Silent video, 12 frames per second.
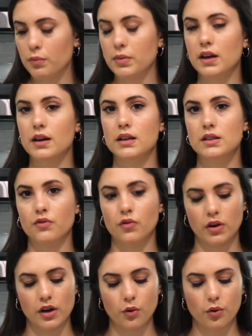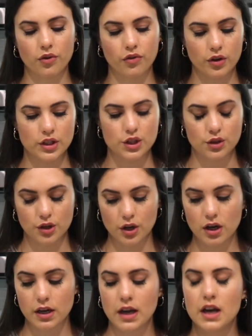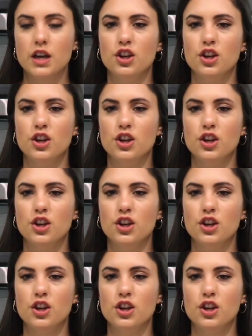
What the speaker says: because in order for it to cook,